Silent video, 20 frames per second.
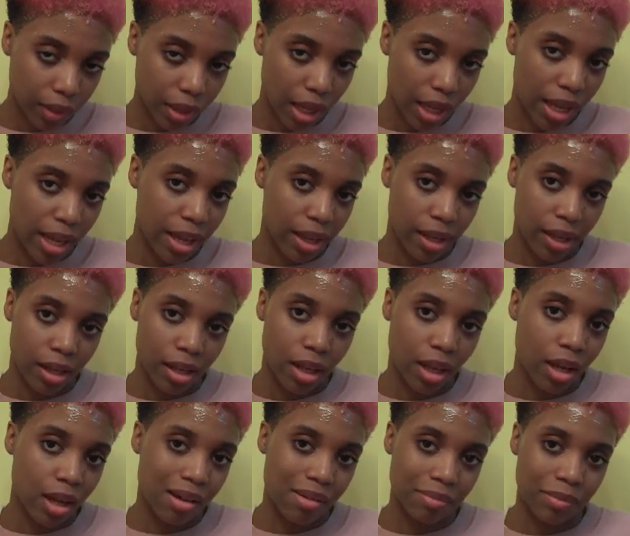
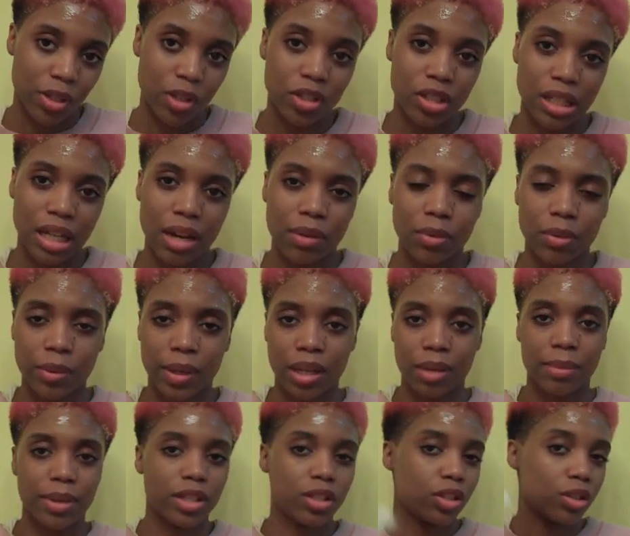And usually I would
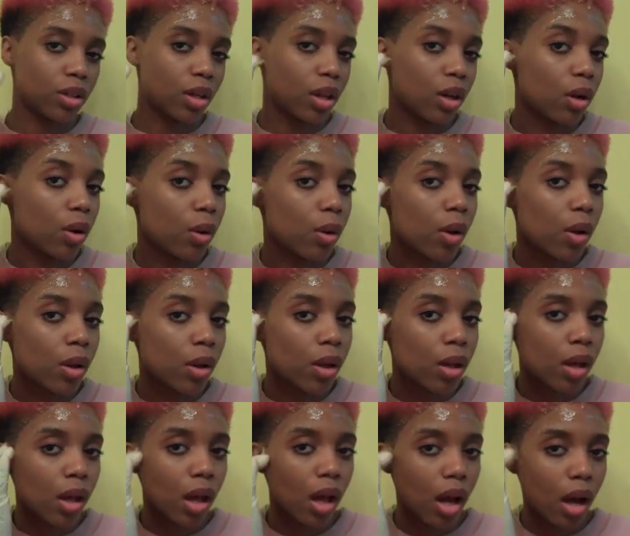recommend you go
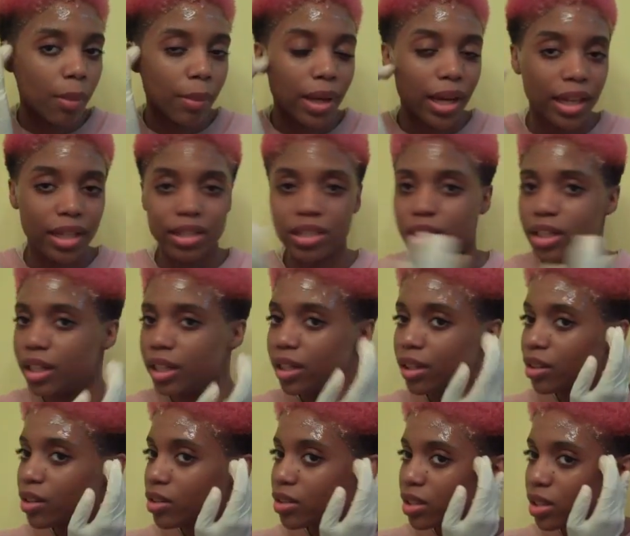all behind your
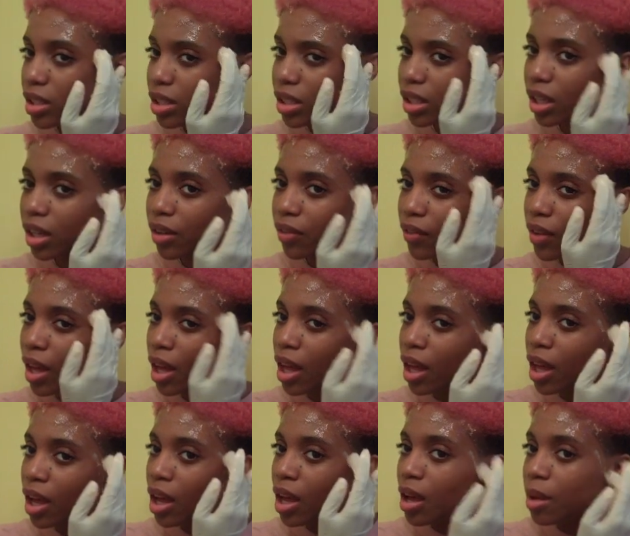ears and stuff.
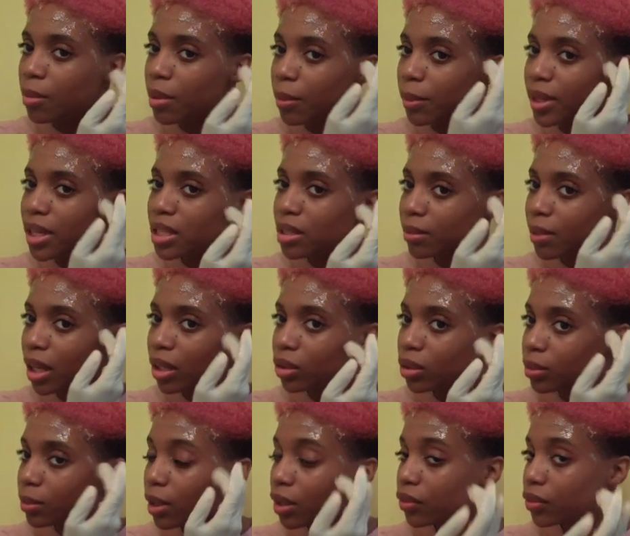But because I'm not
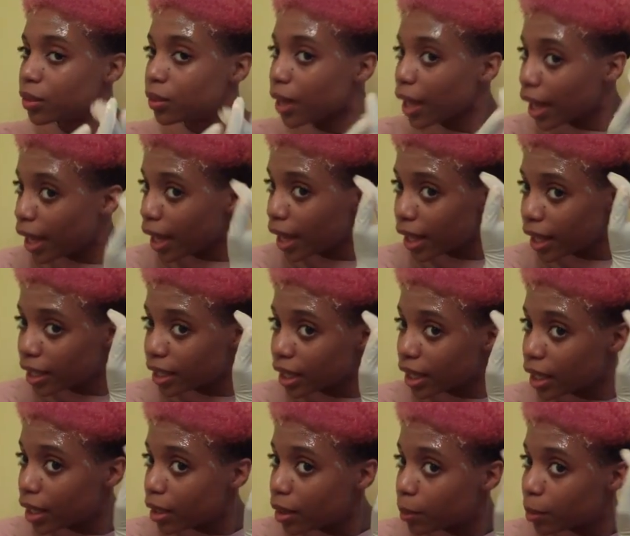doing my full head,
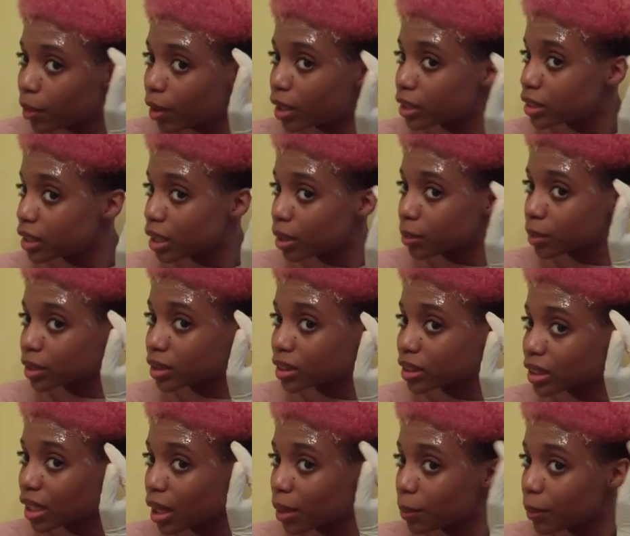and the part that I'm going to
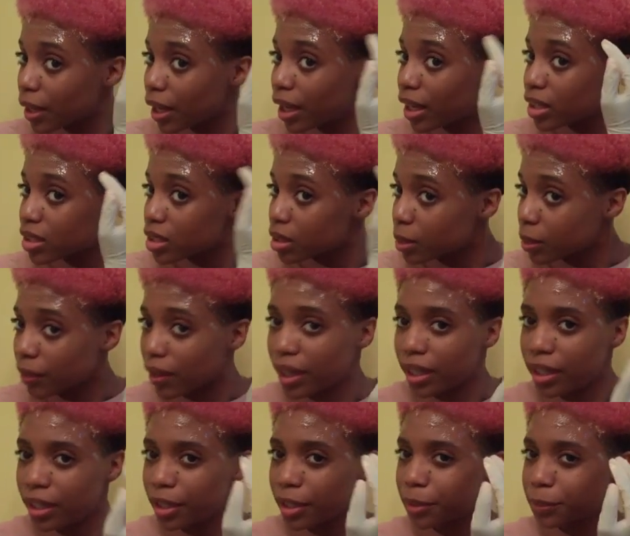stop at is going to be right
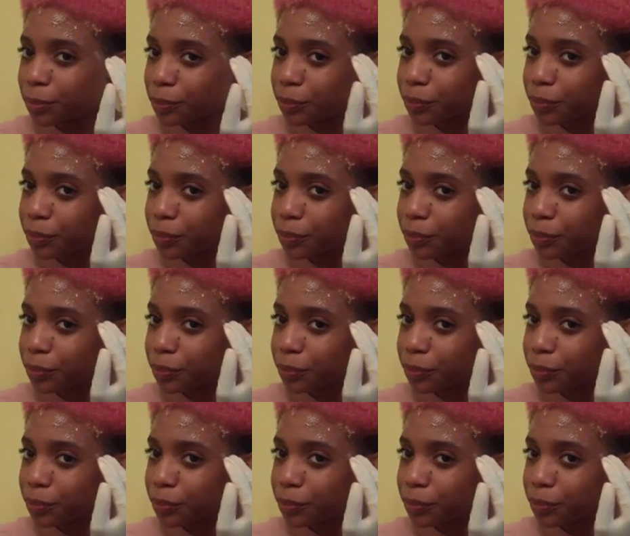here,